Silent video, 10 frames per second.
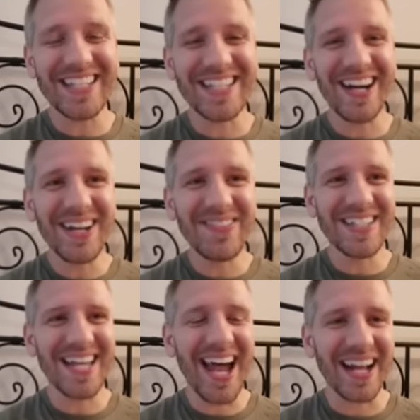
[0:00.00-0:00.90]
ton of
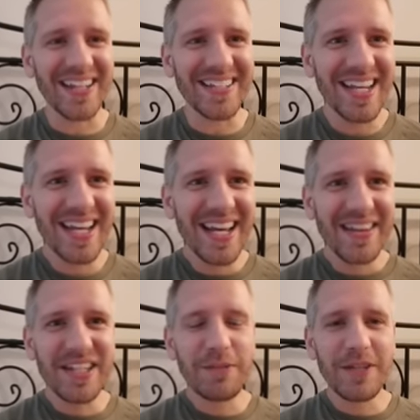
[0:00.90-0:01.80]
attack, because
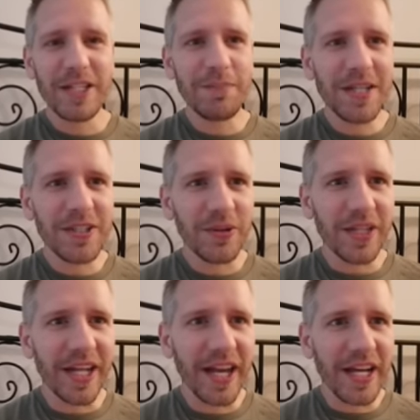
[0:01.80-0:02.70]
this piece
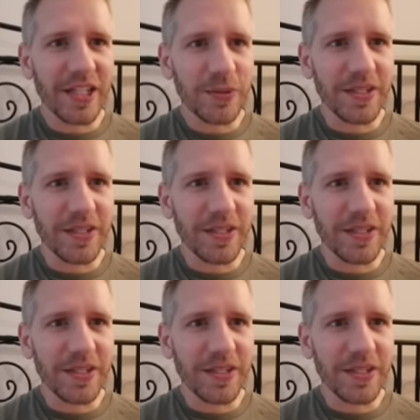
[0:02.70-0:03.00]
only has,